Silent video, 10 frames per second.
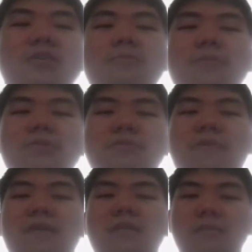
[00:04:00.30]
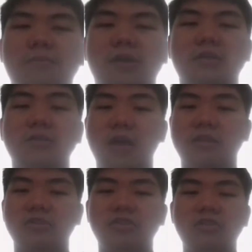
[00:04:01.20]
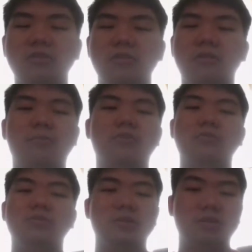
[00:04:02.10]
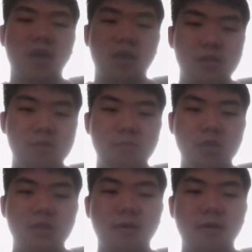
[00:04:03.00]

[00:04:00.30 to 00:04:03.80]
plus phosphate plus energy produces ATP.